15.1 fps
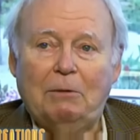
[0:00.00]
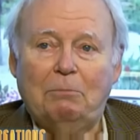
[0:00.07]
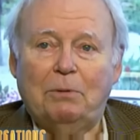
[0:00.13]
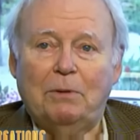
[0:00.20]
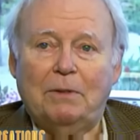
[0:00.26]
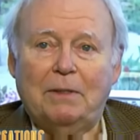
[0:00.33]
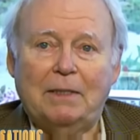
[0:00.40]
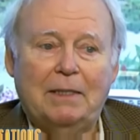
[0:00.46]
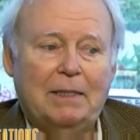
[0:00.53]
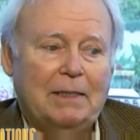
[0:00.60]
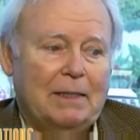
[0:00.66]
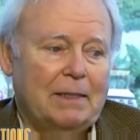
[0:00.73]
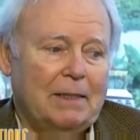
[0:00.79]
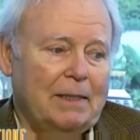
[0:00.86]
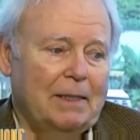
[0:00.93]
So I put
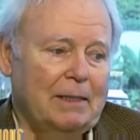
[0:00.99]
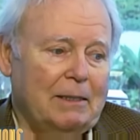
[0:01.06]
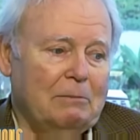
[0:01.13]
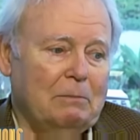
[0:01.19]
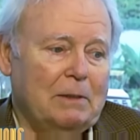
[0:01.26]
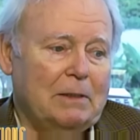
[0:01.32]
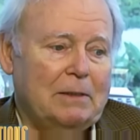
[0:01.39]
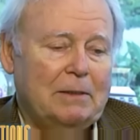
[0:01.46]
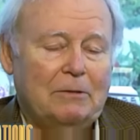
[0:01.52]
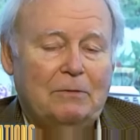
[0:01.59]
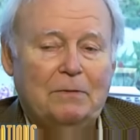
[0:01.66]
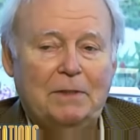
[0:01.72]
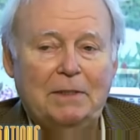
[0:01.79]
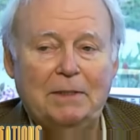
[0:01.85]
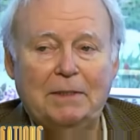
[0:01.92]
together elements
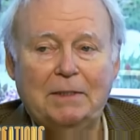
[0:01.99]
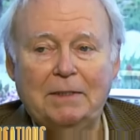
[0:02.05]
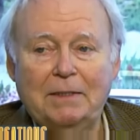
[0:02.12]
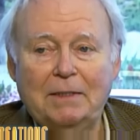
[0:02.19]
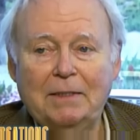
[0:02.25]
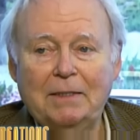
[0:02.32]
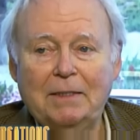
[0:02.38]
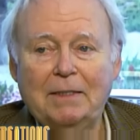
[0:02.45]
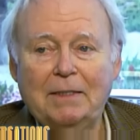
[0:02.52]
of these